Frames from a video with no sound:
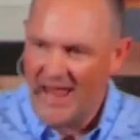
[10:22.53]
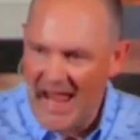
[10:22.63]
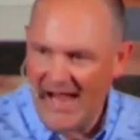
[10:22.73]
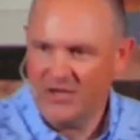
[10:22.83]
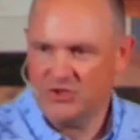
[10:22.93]

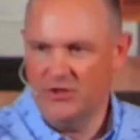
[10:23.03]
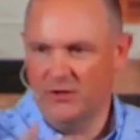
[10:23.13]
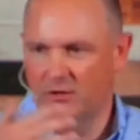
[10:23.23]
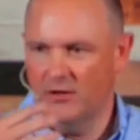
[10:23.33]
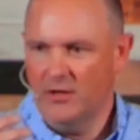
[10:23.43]

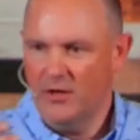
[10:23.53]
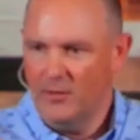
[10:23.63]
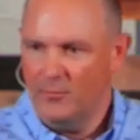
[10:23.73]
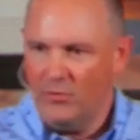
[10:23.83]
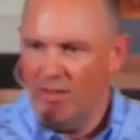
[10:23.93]
action,
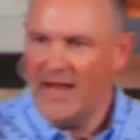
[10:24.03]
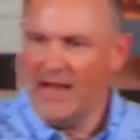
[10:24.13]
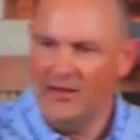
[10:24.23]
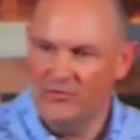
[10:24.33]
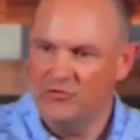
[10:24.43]

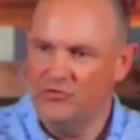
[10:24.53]
plans.